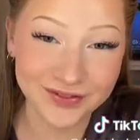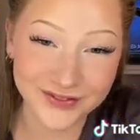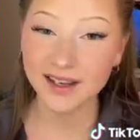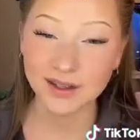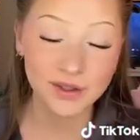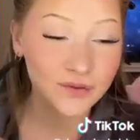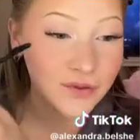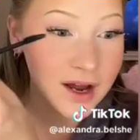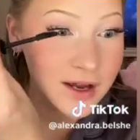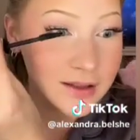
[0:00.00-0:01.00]
His
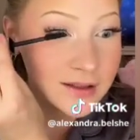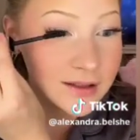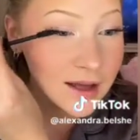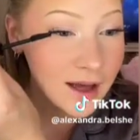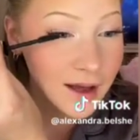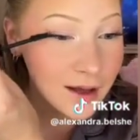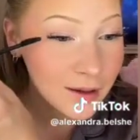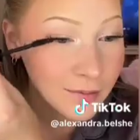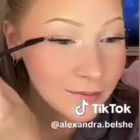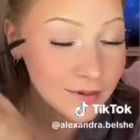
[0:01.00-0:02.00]
friend
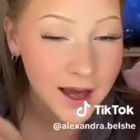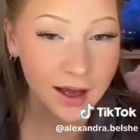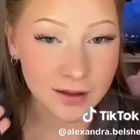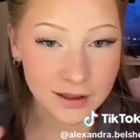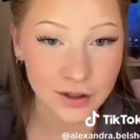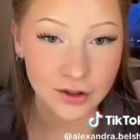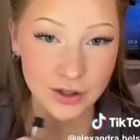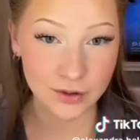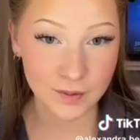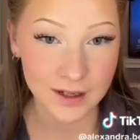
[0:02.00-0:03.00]
that
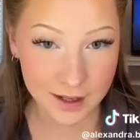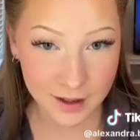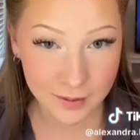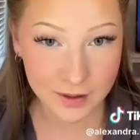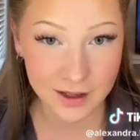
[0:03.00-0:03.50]
introduced me to him